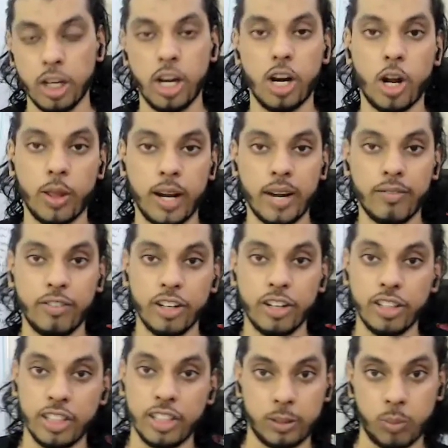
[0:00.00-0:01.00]
Now that I've
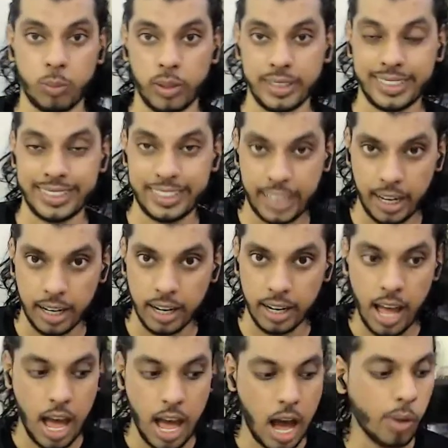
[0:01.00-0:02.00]
learned this one skill,
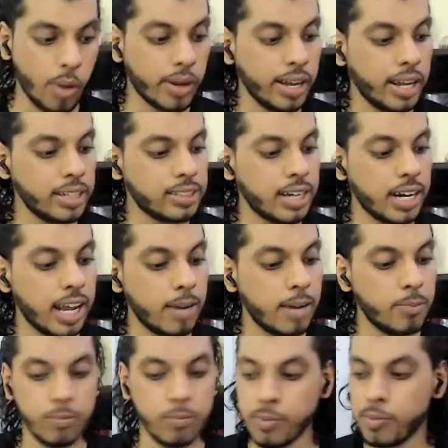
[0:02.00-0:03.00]
how can I start
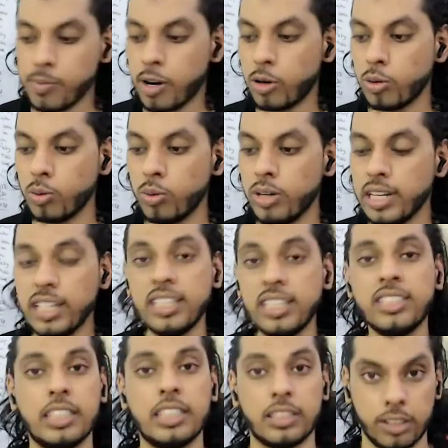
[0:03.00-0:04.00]
helping people out who
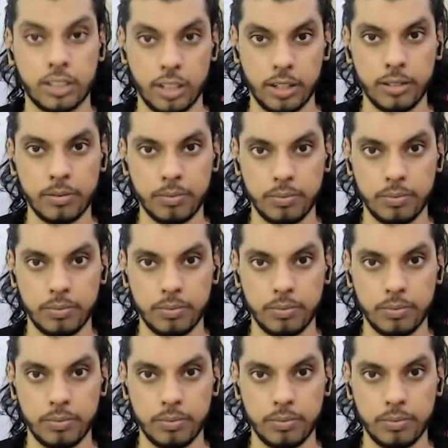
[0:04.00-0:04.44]
needs this skill?